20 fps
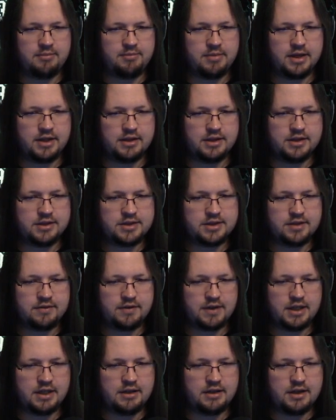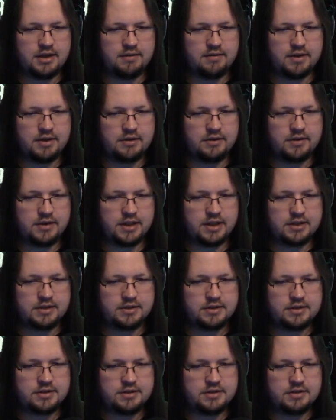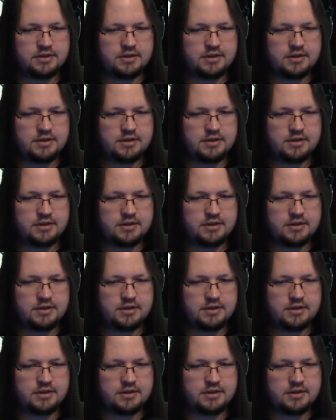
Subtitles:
up my list. I've got a lot of other things